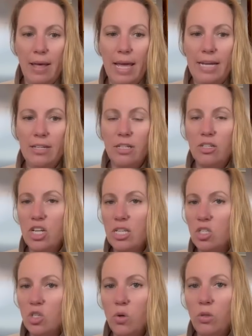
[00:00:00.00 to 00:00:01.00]
It
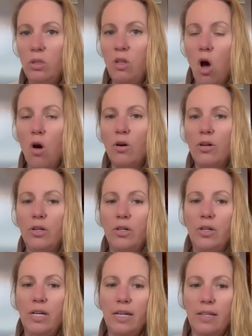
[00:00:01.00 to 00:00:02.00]
just took
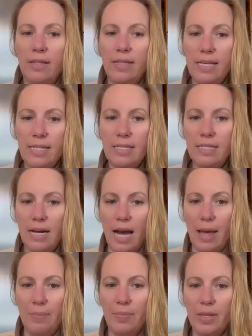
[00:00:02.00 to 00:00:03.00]
longer this
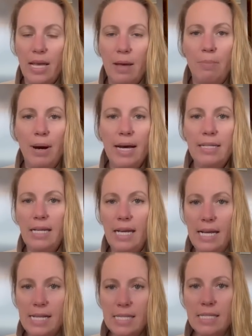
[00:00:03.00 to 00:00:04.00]
time, but
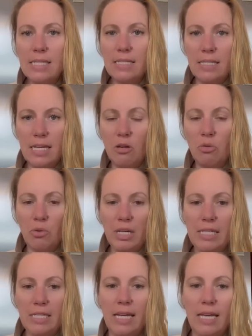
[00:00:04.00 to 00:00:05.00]
it's
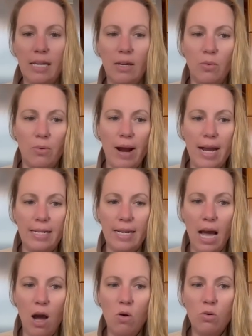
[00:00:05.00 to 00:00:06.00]
decreasing right
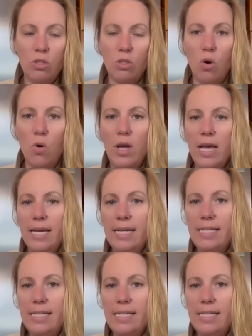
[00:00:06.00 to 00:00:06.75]
now. So he